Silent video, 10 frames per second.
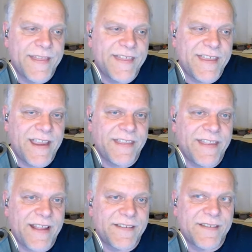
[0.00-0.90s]
I
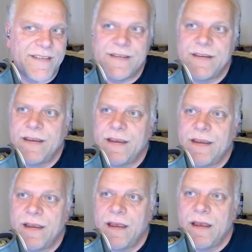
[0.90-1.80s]
think that's
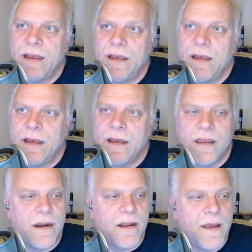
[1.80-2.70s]

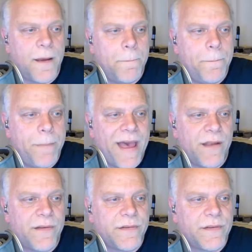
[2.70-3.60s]
gonna
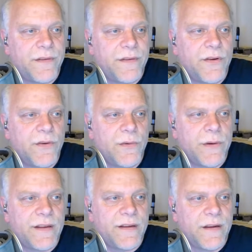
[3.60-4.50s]
about do
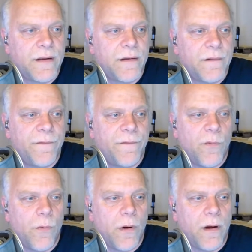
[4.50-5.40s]
it
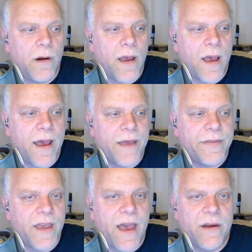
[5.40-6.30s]
for uh,
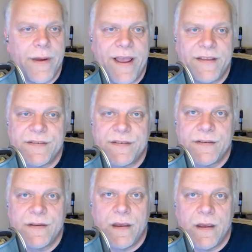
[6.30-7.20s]
the
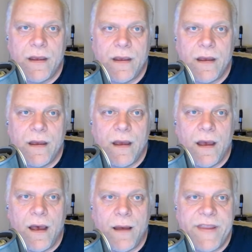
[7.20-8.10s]
iOS
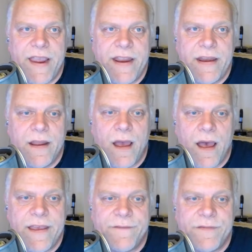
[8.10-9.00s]
update.
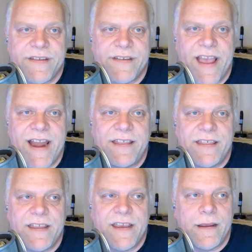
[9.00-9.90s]
Uh, if there's
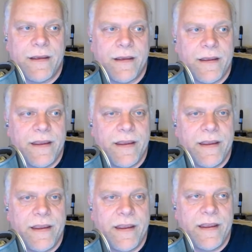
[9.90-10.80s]
anything
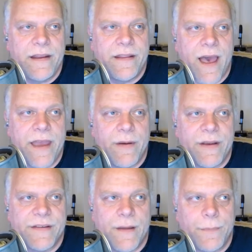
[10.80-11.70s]
in the
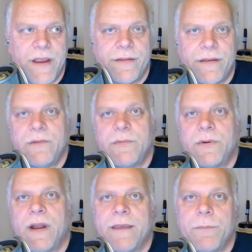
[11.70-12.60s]
iOS update that
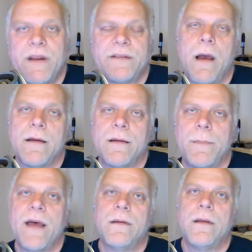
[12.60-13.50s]
you would like me to
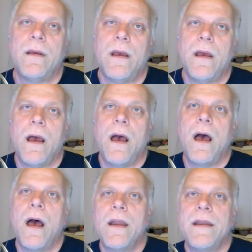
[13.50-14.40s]
talk about,
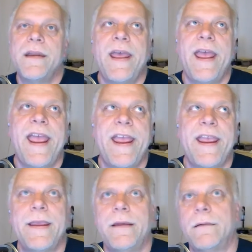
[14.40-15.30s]
on
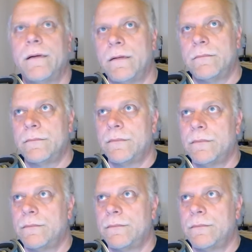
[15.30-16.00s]
a, um,